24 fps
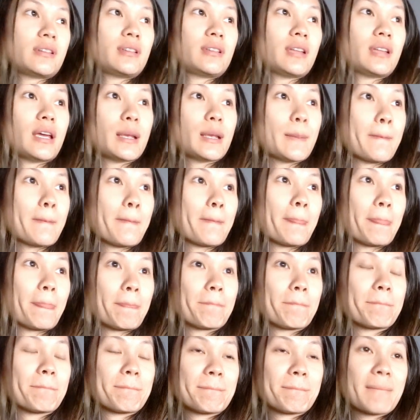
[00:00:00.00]
like,
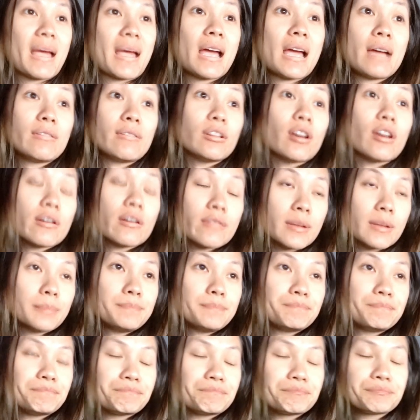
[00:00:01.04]
I have a lot of them,